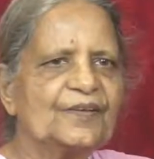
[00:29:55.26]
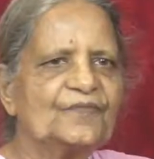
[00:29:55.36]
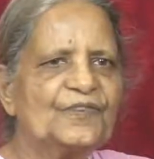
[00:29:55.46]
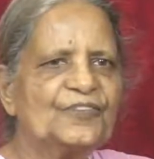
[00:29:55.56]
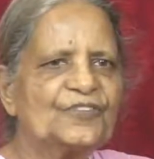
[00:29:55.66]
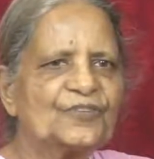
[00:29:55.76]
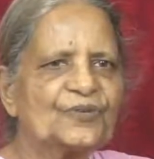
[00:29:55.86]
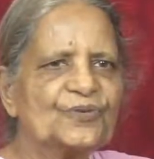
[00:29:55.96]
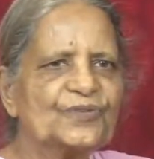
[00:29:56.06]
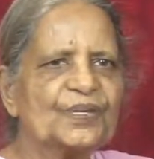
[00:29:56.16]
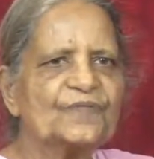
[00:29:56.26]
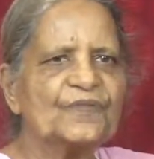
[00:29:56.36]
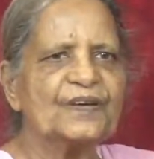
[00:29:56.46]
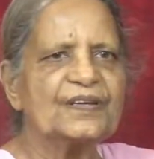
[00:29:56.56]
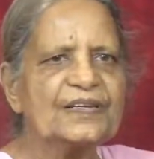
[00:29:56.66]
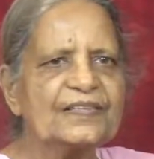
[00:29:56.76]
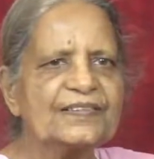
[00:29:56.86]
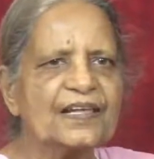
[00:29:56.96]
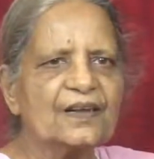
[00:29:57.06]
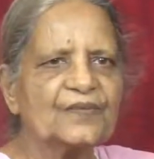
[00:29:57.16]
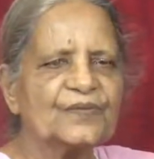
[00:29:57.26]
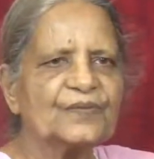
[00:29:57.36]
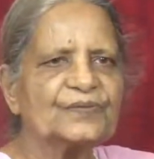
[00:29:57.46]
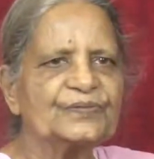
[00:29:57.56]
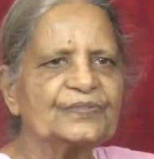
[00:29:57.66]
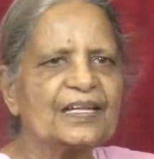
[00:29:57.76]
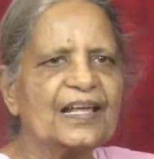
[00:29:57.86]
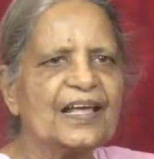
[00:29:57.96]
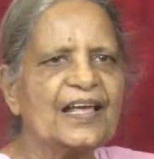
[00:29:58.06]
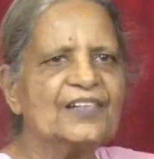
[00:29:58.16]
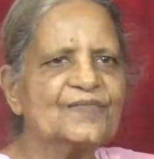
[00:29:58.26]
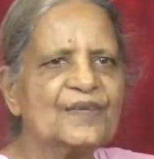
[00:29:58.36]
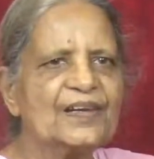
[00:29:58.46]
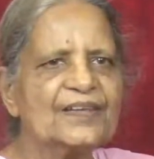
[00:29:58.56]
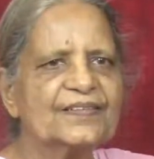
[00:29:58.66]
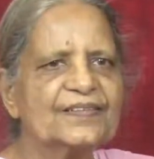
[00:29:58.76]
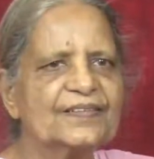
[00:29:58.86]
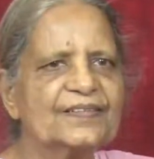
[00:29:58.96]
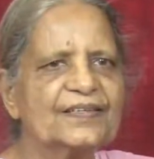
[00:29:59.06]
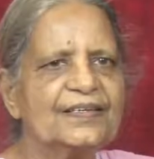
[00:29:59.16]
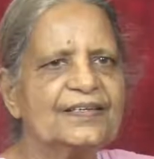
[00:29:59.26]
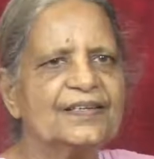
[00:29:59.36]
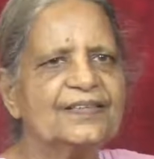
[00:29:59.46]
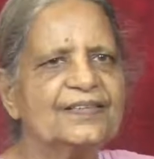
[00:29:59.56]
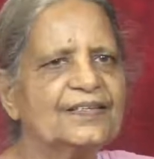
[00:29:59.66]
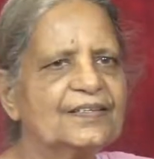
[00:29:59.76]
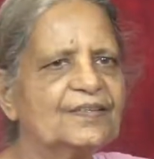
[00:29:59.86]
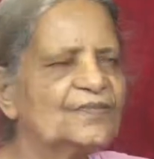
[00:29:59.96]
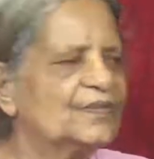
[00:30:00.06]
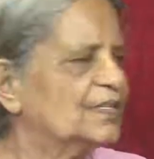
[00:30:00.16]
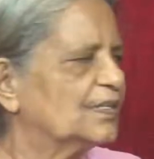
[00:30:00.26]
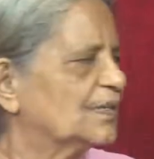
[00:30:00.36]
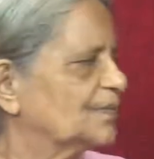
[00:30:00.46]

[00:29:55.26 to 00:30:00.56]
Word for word: which shows our real self as well as the deity seated within.